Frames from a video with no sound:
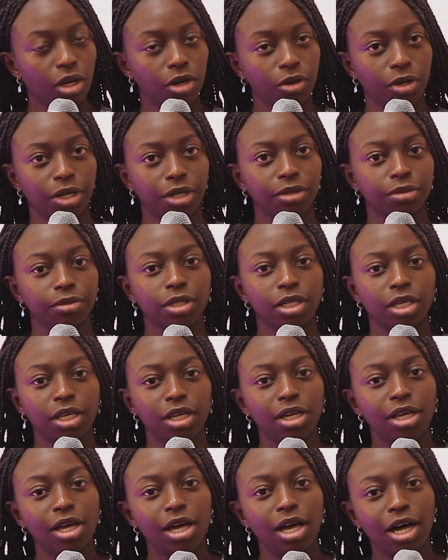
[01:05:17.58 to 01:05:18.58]
Okay.
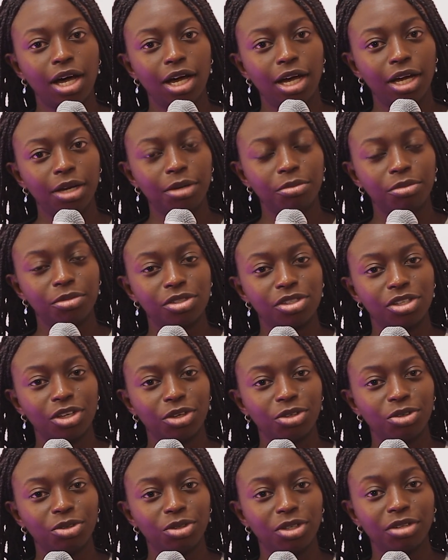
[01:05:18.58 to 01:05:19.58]
Um,
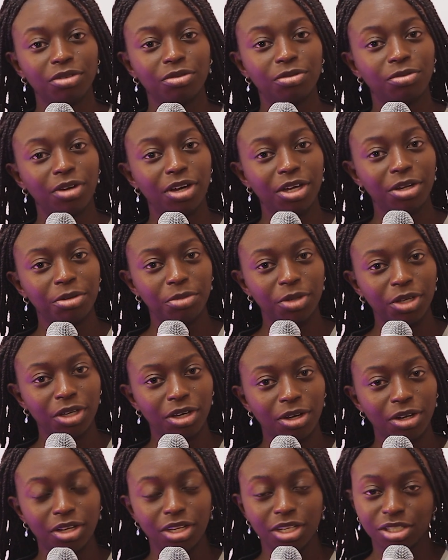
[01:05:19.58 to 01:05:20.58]
so you can find
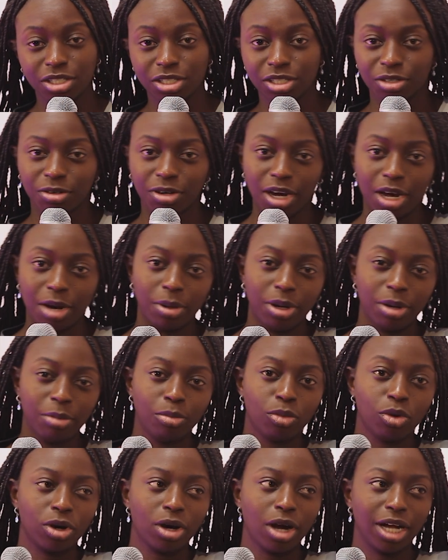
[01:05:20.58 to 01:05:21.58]
me on Instagram. I'm
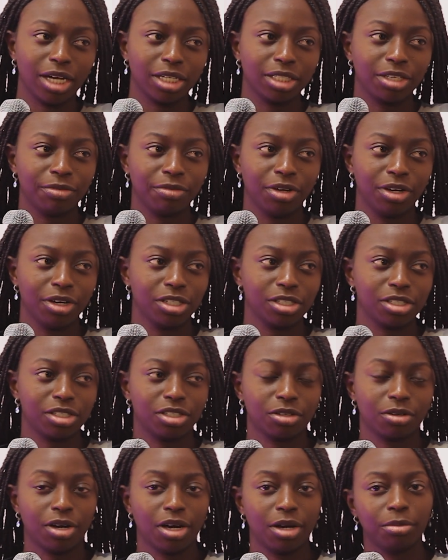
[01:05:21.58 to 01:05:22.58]
more active on
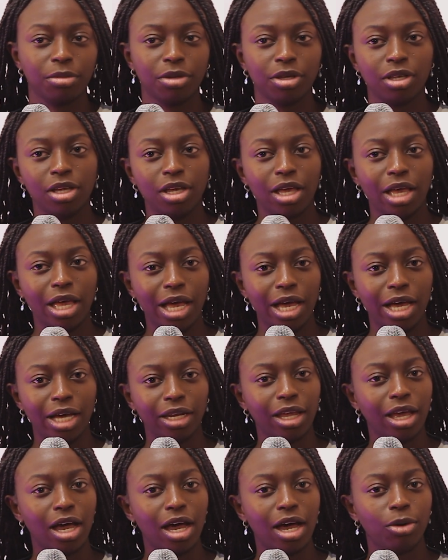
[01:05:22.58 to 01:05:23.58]
Instagram
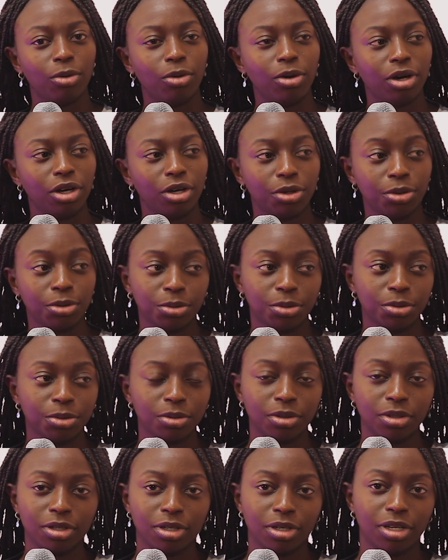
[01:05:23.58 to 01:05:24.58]
at
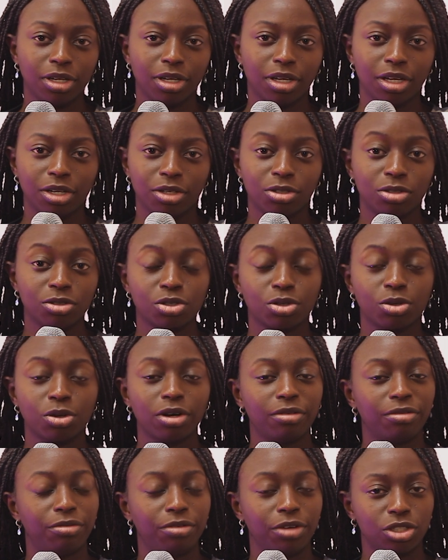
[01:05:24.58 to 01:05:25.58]
Hawahu
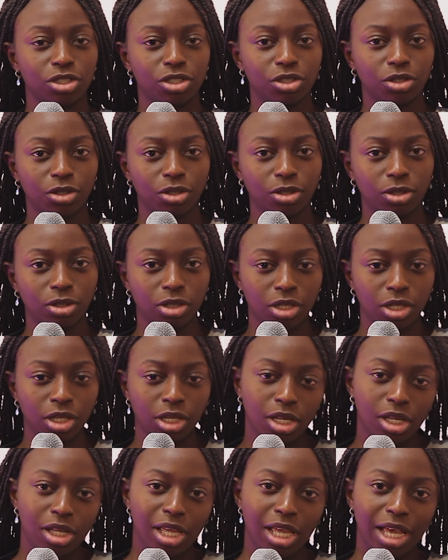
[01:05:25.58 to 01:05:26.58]
underscore official.
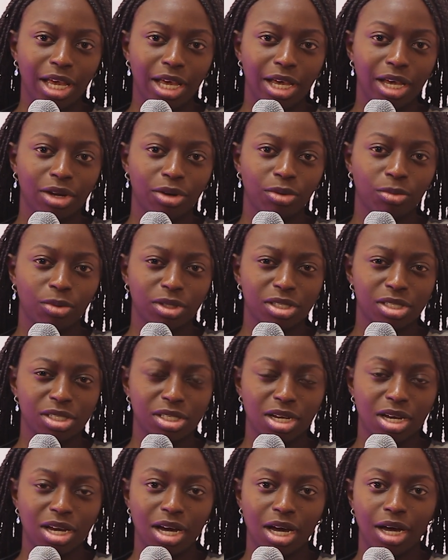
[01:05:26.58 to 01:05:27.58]
And what's
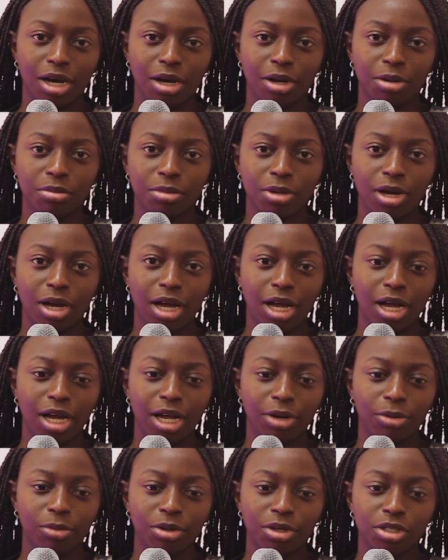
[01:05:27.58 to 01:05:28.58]
to come,
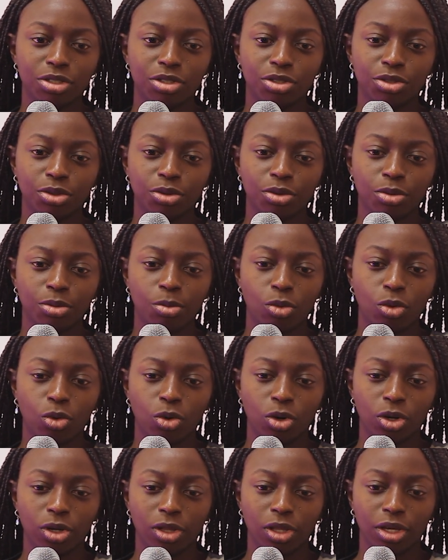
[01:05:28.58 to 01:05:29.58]
I want to do
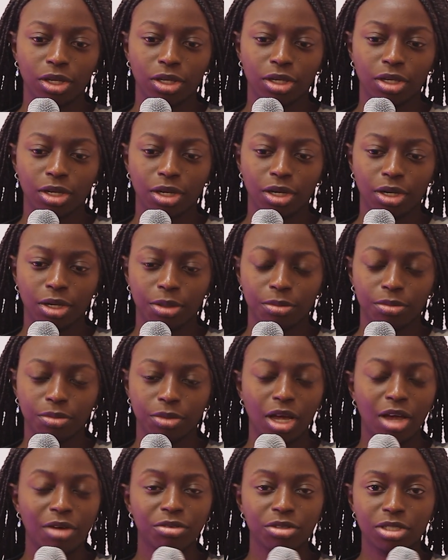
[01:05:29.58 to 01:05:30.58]
more like, um,
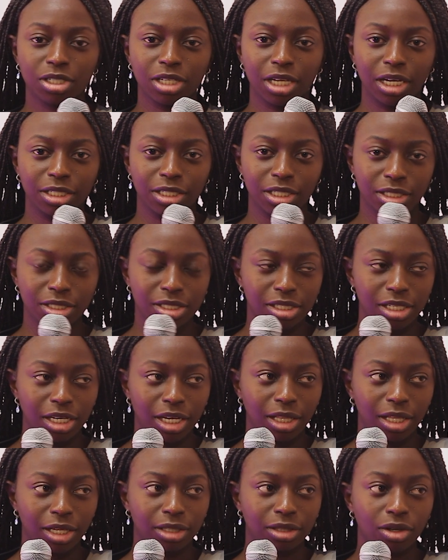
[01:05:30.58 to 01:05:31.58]
obviously I did
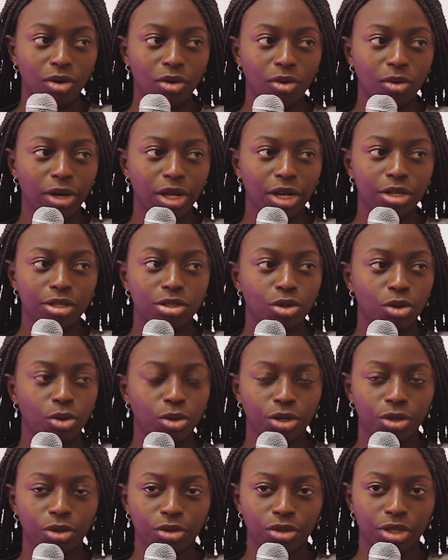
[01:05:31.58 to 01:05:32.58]
say like the whole
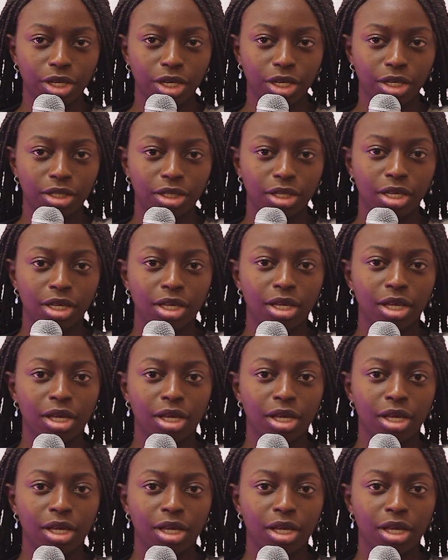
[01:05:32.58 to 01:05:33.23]
editorial thing.